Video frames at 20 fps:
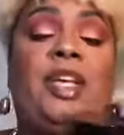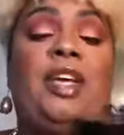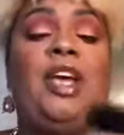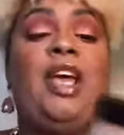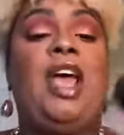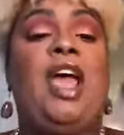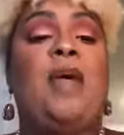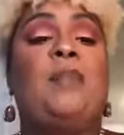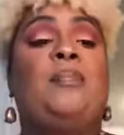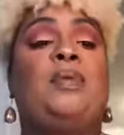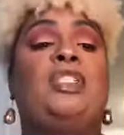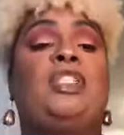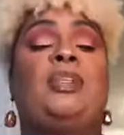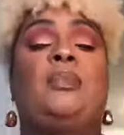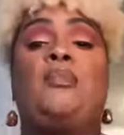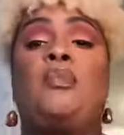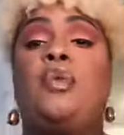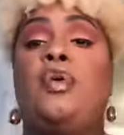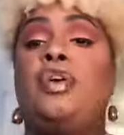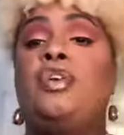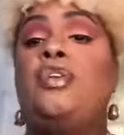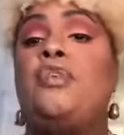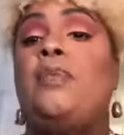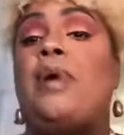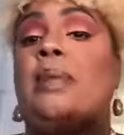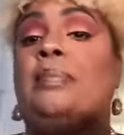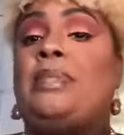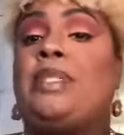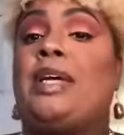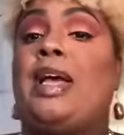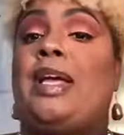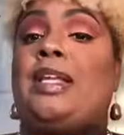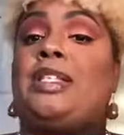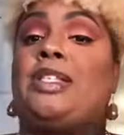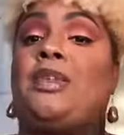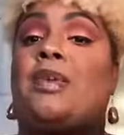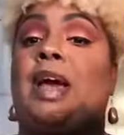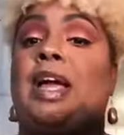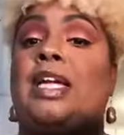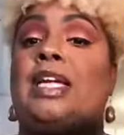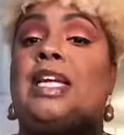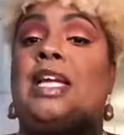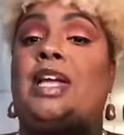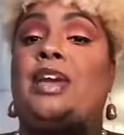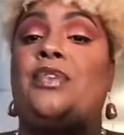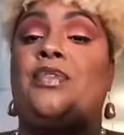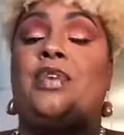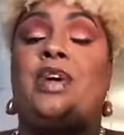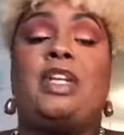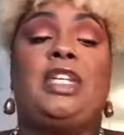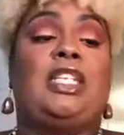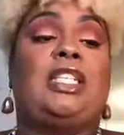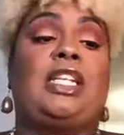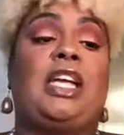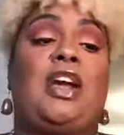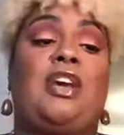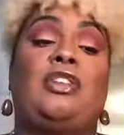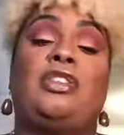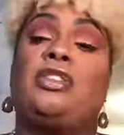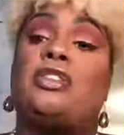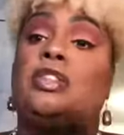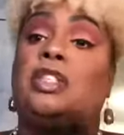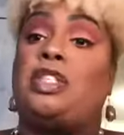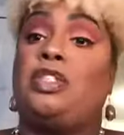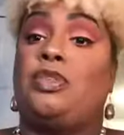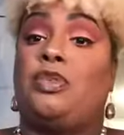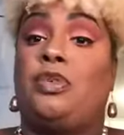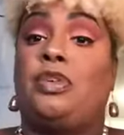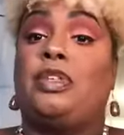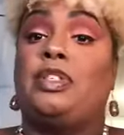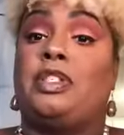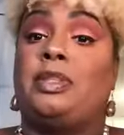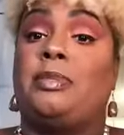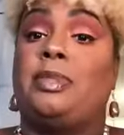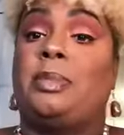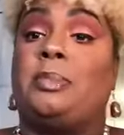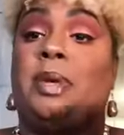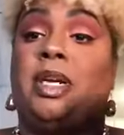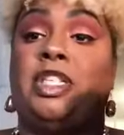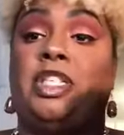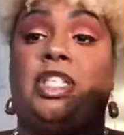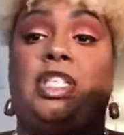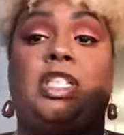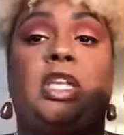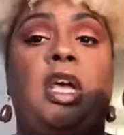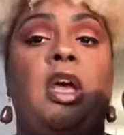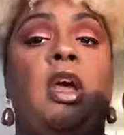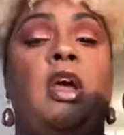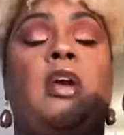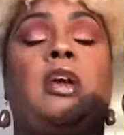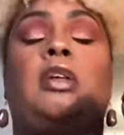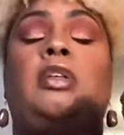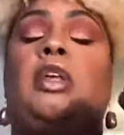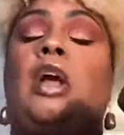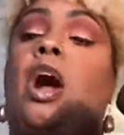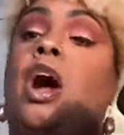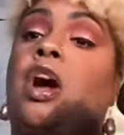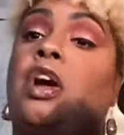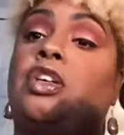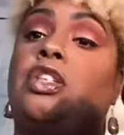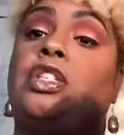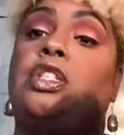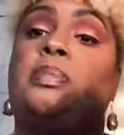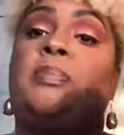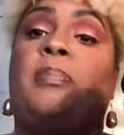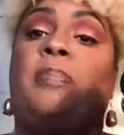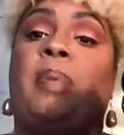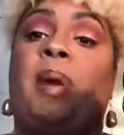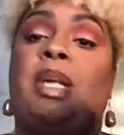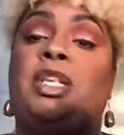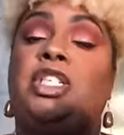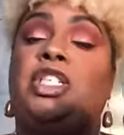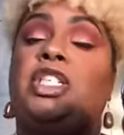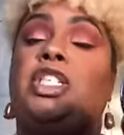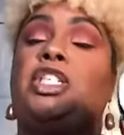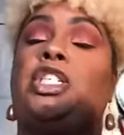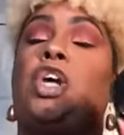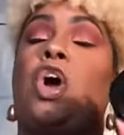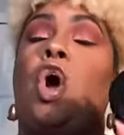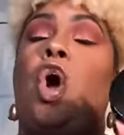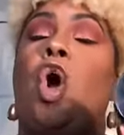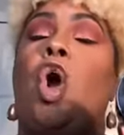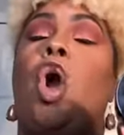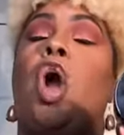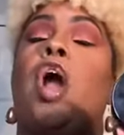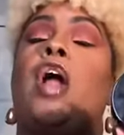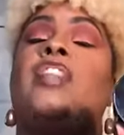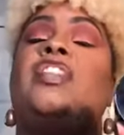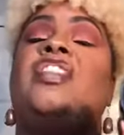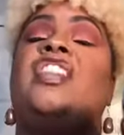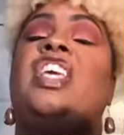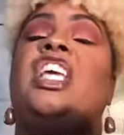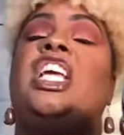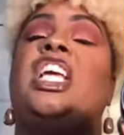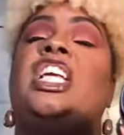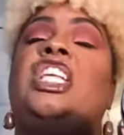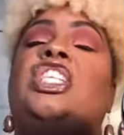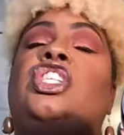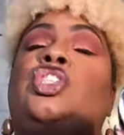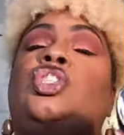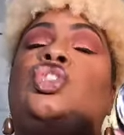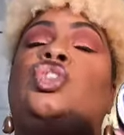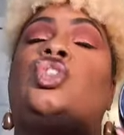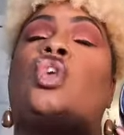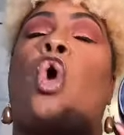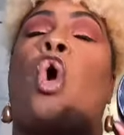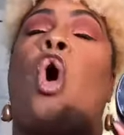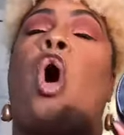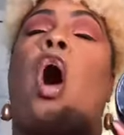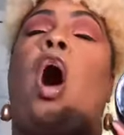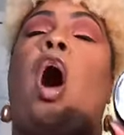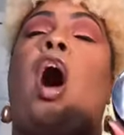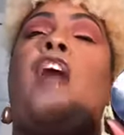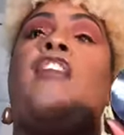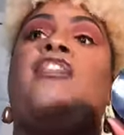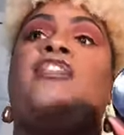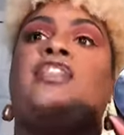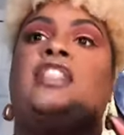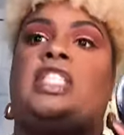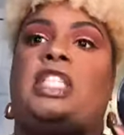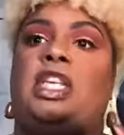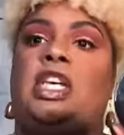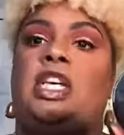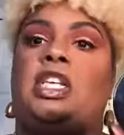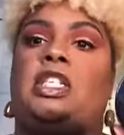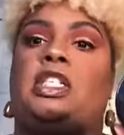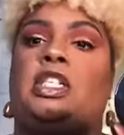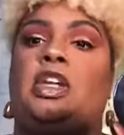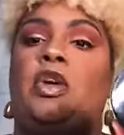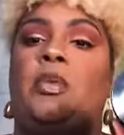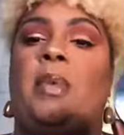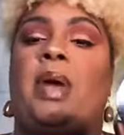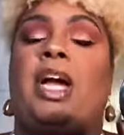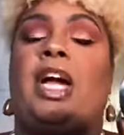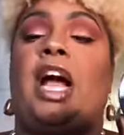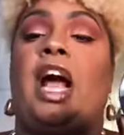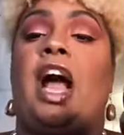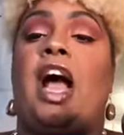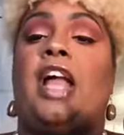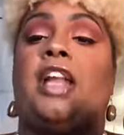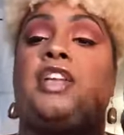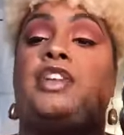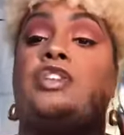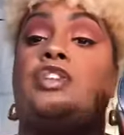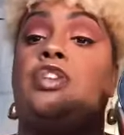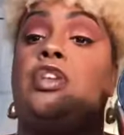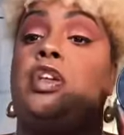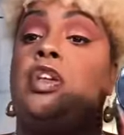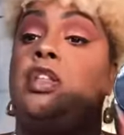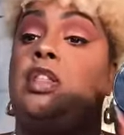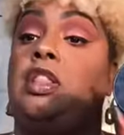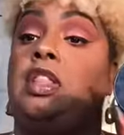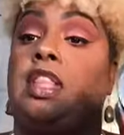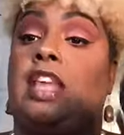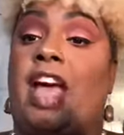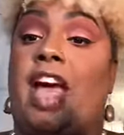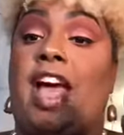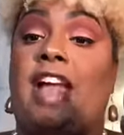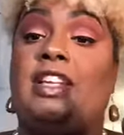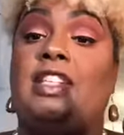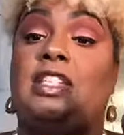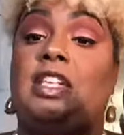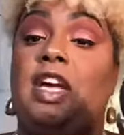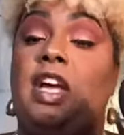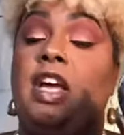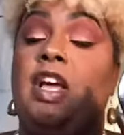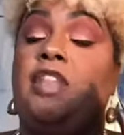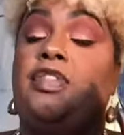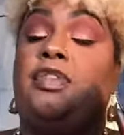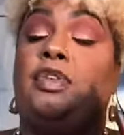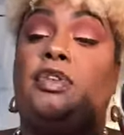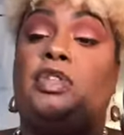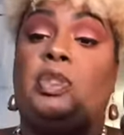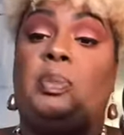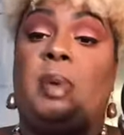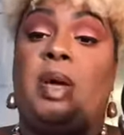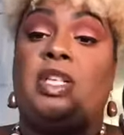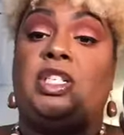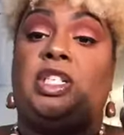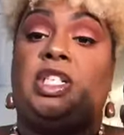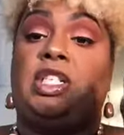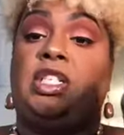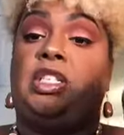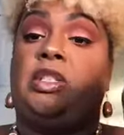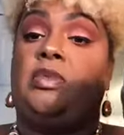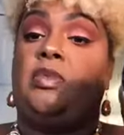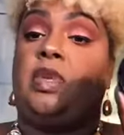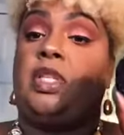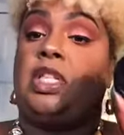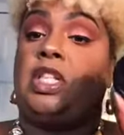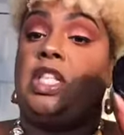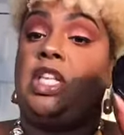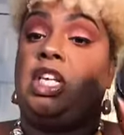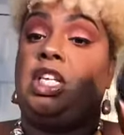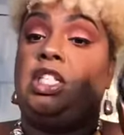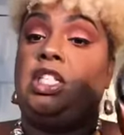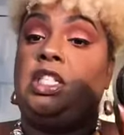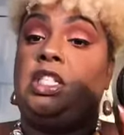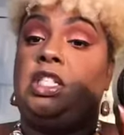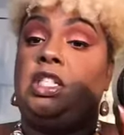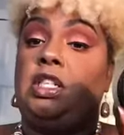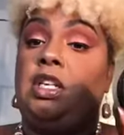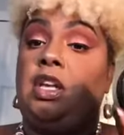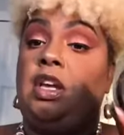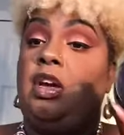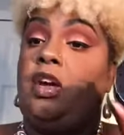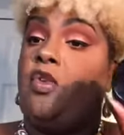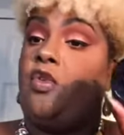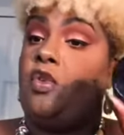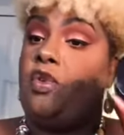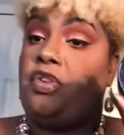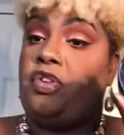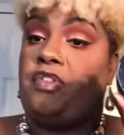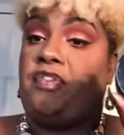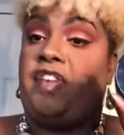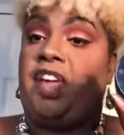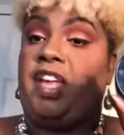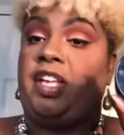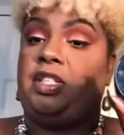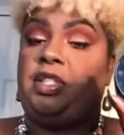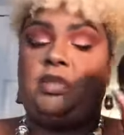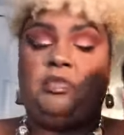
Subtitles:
and put some more on your website so I can get on, because I also need to order some sponges. Y'all, her sponges are the softest. Oh my God. Those sponges with this on your face.